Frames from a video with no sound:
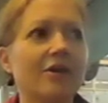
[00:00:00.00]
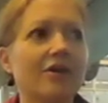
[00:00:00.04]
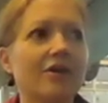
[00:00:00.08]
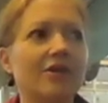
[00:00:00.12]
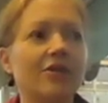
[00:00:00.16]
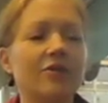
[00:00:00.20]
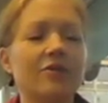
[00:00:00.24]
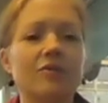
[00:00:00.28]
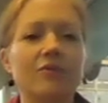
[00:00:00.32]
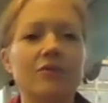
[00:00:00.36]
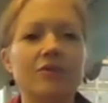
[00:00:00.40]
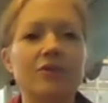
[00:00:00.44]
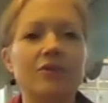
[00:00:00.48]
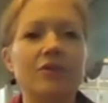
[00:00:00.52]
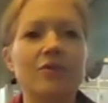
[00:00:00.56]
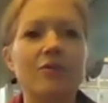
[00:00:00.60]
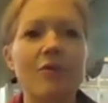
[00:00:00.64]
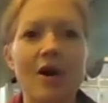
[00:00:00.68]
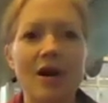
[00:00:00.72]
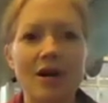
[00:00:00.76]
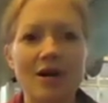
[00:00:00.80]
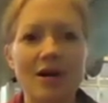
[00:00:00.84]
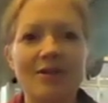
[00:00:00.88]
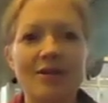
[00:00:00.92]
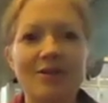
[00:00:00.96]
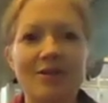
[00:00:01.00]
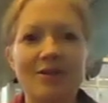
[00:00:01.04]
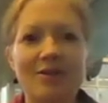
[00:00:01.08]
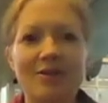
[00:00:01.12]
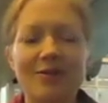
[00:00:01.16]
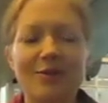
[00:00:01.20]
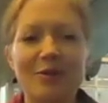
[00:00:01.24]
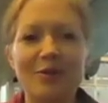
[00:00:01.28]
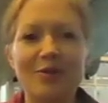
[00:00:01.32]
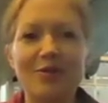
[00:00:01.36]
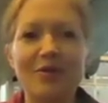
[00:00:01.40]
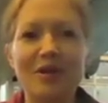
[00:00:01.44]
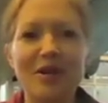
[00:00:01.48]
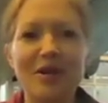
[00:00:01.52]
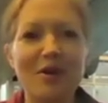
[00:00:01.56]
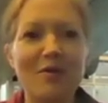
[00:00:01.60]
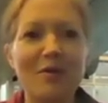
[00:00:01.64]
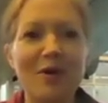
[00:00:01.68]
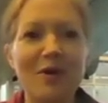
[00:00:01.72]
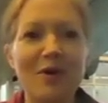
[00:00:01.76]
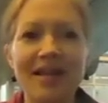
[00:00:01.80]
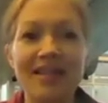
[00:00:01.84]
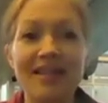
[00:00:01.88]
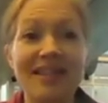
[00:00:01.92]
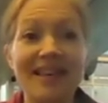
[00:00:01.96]
to walk into the
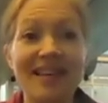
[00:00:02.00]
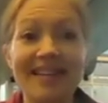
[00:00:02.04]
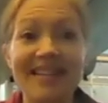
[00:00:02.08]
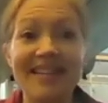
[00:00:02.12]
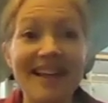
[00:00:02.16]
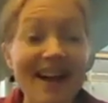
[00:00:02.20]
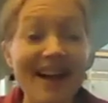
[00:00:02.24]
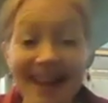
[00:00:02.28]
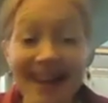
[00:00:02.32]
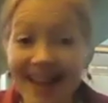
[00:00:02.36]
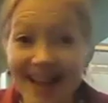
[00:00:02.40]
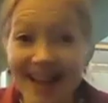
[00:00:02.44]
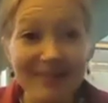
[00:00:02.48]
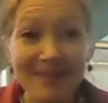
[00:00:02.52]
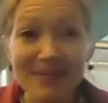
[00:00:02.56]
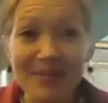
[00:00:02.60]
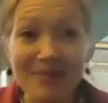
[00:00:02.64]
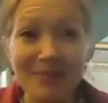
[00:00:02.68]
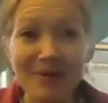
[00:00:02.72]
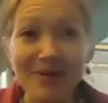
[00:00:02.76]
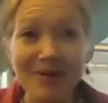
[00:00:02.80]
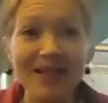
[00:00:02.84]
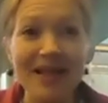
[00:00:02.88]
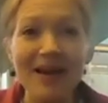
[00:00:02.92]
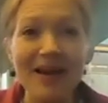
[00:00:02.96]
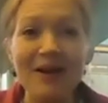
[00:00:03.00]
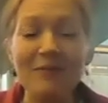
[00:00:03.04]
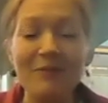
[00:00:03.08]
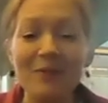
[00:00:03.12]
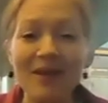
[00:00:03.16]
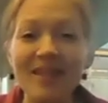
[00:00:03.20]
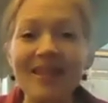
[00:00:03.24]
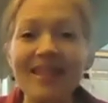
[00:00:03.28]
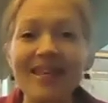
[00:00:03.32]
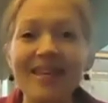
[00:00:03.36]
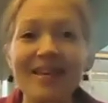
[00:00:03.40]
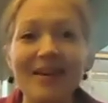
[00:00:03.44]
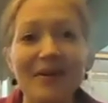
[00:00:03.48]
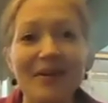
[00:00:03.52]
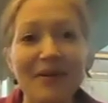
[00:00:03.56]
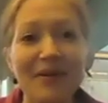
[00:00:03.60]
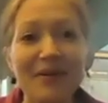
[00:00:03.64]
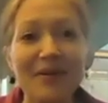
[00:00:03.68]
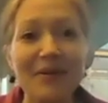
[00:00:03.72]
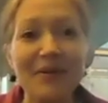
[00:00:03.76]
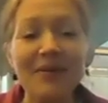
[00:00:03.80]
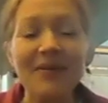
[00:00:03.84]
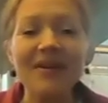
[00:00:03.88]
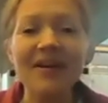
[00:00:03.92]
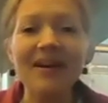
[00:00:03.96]
studio and like not have to bring that with you
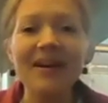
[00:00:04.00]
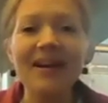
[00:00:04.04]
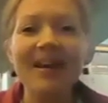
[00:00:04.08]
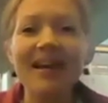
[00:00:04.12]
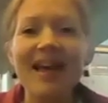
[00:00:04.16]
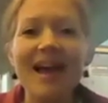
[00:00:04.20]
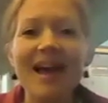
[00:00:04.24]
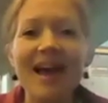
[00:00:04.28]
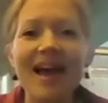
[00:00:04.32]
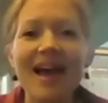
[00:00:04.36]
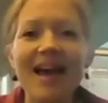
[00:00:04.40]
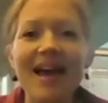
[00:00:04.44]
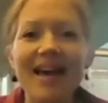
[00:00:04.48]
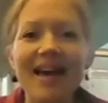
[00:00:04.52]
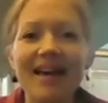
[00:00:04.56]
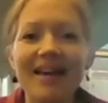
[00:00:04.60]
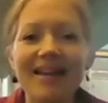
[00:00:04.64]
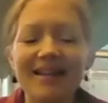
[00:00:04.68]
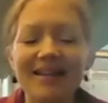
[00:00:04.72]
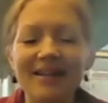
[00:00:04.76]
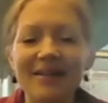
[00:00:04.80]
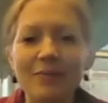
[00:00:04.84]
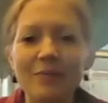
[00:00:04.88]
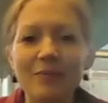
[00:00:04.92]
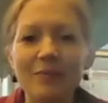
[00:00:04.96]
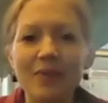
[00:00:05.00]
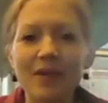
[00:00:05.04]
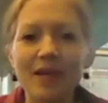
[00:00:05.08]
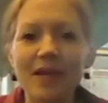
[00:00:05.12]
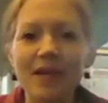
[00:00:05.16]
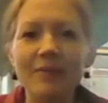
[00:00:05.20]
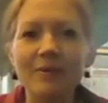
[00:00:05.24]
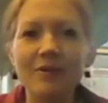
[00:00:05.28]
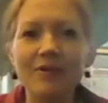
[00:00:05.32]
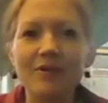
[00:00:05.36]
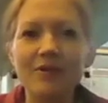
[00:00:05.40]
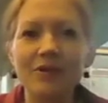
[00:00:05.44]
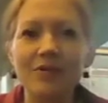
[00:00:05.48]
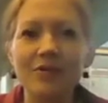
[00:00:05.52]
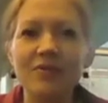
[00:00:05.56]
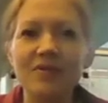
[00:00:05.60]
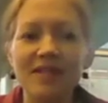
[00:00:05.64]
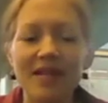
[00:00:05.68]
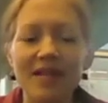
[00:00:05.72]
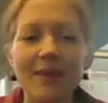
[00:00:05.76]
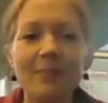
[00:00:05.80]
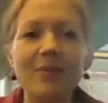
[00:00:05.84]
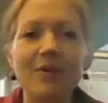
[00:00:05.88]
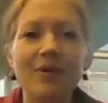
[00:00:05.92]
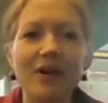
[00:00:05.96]
and be able to
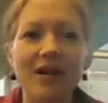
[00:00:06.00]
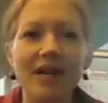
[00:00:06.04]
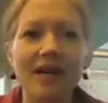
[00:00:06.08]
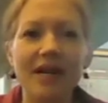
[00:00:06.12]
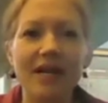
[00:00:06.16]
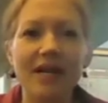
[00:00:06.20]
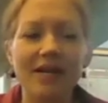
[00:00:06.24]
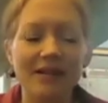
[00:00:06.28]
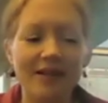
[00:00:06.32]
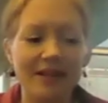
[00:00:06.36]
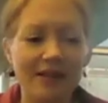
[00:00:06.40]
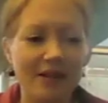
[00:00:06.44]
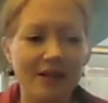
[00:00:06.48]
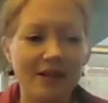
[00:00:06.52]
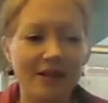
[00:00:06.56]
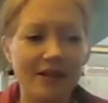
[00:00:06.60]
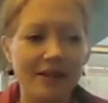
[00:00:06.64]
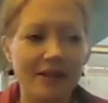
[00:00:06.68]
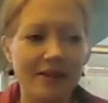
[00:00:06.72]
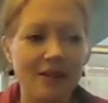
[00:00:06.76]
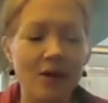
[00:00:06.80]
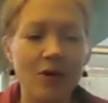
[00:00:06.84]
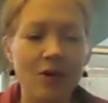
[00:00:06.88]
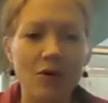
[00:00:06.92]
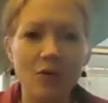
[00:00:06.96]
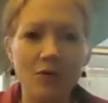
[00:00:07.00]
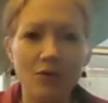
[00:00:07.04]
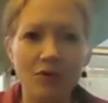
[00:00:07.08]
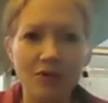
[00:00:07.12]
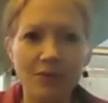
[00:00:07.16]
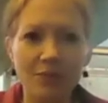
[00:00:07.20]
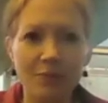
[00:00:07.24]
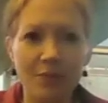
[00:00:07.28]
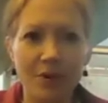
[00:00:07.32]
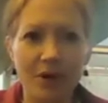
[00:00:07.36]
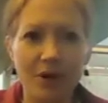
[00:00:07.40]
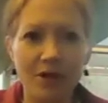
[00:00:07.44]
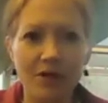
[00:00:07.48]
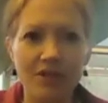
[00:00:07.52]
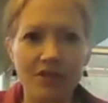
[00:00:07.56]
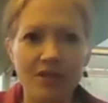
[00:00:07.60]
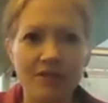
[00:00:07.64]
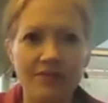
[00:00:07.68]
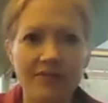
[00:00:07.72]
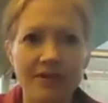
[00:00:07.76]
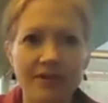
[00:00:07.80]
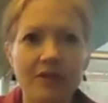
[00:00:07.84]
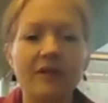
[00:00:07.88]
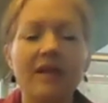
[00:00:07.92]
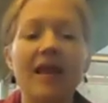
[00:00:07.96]
separate those parts
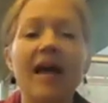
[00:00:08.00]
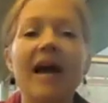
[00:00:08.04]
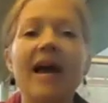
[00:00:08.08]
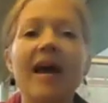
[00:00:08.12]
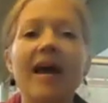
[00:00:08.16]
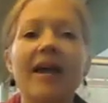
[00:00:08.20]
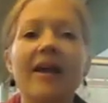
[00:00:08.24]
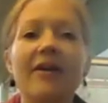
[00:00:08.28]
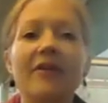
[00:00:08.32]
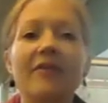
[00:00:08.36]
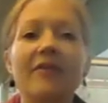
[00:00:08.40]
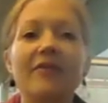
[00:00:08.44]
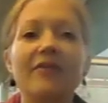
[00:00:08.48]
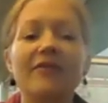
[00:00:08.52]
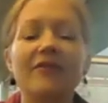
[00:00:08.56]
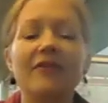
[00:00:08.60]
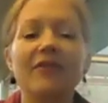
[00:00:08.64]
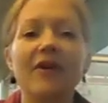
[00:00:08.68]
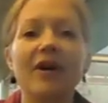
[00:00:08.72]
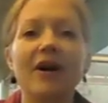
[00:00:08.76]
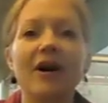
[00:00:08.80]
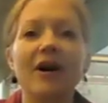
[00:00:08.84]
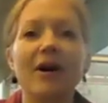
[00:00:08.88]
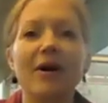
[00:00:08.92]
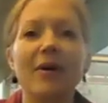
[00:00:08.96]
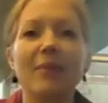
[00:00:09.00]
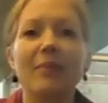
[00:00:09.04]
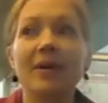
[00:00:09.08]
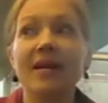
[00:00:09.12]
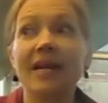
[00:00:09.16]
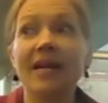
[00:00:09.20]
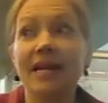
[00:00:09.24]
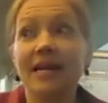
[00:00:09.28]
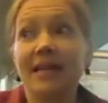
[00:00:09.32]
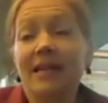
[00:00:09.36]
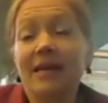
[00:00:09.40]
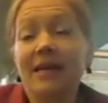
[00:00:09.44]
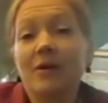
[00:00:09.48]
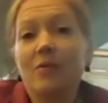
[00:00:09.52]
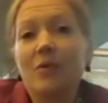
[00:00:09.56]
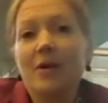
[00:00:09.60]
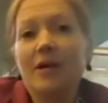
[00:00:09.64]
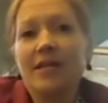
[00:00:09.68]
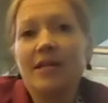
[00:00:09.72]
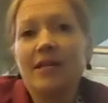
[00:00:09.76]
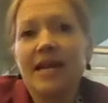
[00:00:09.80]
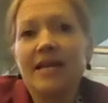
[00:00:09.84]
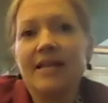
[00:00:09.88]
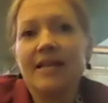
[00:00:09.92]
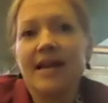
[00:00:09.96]
of your life. And I think
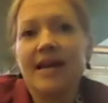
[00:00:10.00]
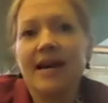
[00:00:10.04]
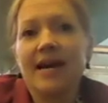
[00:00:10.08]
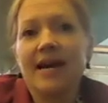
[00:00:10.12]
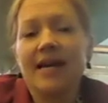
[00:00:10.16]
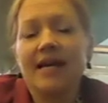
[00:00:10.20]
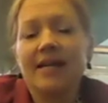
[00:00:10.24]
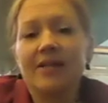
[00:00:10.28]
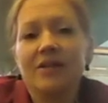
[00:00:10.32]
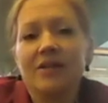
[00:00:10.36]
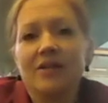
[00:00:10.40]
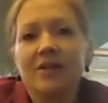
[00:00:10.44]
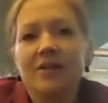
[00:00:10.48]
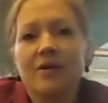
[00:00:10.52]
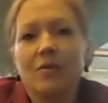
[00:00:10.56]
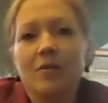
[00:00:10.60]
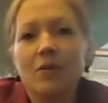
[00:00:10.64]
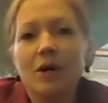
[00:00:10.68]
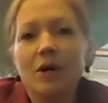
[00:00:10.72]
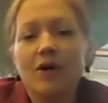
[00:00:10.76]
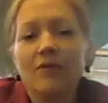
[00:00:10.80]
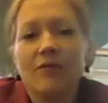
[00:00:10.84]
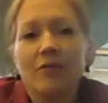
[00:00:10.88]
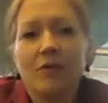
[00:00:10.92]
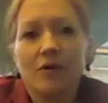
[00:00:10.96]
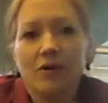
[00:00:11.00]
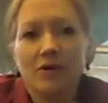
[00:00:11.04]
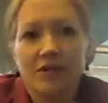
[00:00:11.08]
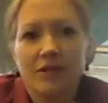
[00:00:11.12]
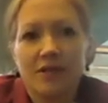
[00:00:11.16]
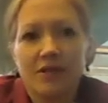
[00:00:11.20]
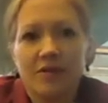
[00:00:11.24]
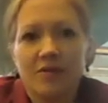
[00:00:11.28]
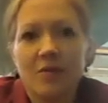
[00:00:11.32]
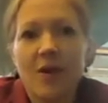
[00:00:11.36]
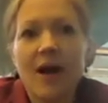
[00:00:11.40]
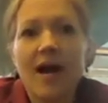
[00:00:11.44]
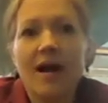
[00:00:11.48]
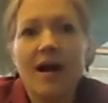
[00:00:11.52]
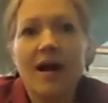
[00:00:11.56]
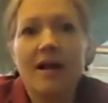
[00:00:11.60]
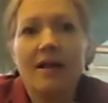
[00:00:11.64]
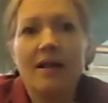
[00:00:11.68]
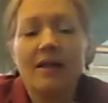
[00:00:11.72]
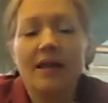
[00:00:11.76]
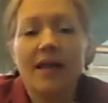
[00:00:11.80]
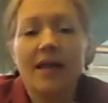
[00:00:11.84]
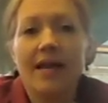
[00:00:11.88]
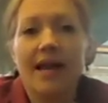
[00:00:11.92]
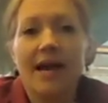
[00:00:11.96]
we take that into the workforce as
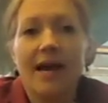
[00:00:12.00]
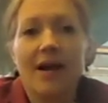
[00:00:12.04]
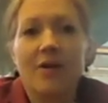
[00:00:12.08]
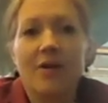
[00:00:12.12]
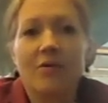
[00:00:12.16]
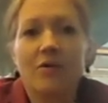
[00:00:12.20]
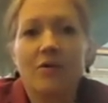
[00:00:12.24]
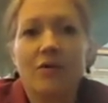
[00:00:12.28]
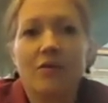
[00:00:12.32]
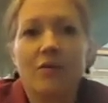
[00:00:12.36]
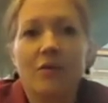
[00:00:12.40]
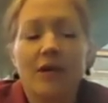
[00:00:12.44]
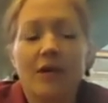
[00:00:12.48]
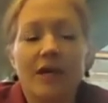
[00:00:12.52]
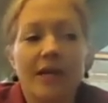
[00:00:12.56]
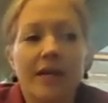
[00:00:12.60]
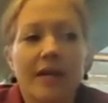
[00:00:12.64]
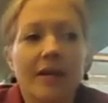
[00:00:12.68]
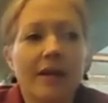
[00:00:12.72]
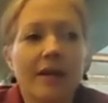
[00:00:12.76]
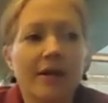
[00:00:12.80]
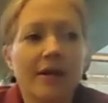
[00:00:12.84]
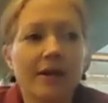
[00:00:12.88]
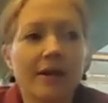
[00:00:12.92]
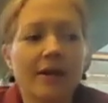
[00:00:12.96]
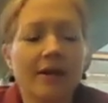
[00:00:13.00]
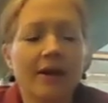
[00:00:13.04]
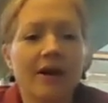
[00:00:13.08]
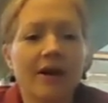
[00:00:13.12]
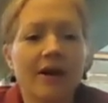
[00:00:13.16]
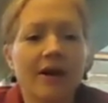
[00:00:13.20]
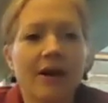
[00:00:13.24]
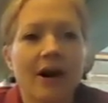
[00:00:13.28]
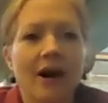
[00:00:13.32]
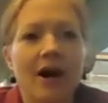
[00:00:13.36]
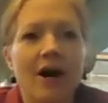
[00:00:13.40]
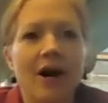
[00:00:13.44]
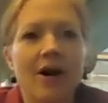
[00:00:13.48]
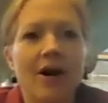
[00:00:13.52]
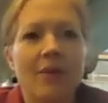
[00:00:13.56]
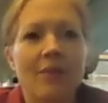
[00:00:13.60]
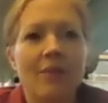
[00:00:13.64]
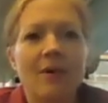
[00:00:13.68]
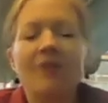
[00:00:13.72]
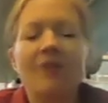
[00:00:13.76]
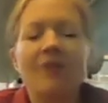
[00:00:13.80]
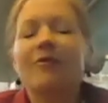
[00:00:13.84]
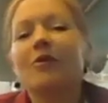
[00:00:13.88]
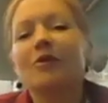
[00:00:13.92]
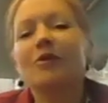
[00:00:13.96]
well. Like how do we,
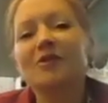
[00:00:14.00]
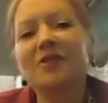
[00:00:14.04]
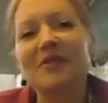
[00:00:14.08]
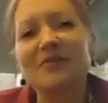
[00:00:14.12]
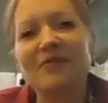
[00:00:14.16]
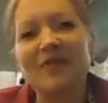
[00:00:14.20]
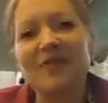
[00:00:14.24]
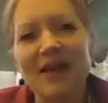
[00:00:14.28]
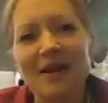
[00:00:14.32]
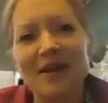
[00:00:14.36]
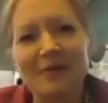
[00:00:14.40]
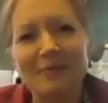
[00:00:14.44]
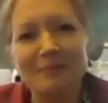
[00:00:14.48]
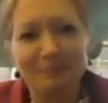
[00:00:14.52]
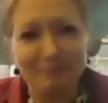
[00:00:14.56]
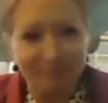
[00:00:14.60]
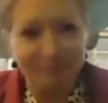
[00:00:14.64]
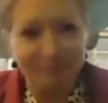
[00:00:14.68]
of course, if like